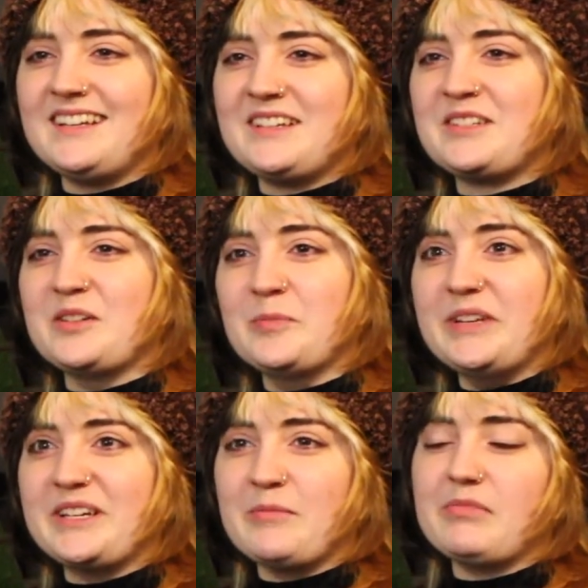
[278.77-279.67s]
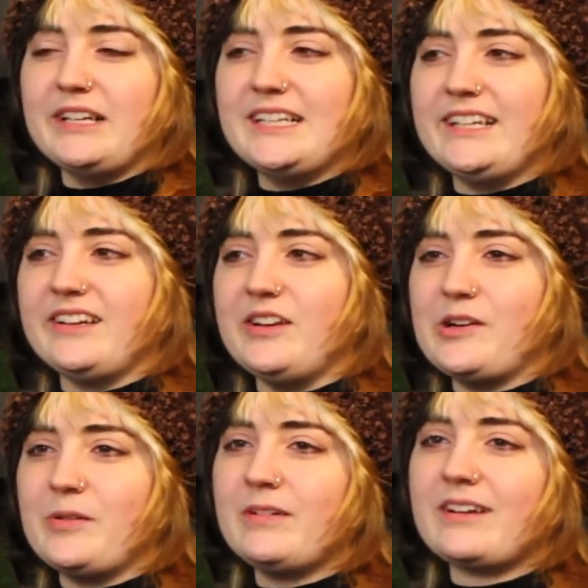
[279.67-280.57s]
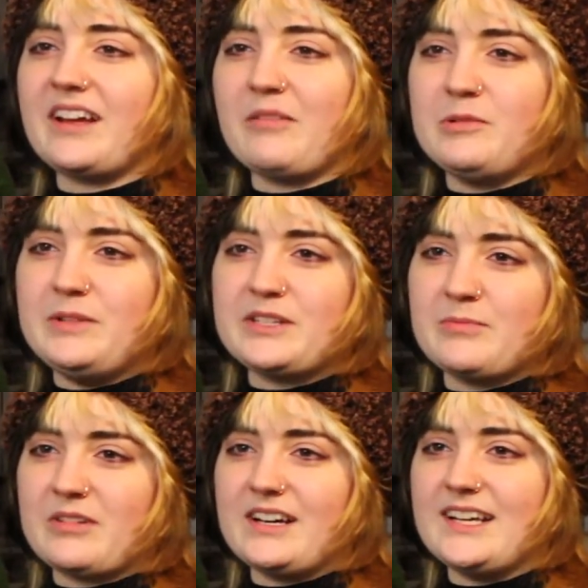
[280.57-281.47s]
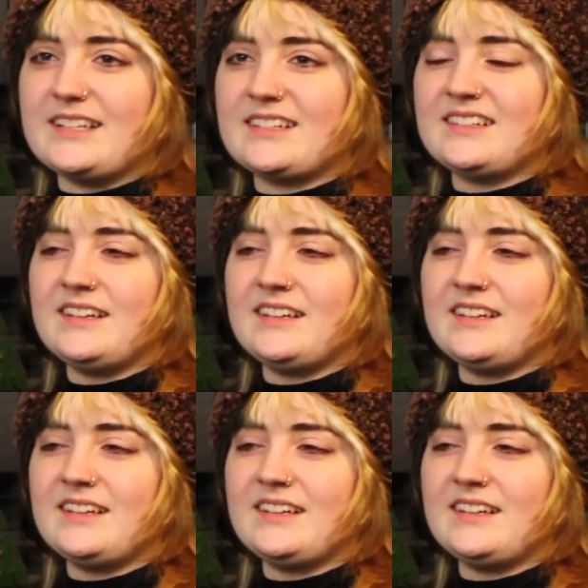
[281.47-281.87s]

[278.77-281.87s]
still be completely unknown, I would be surprised.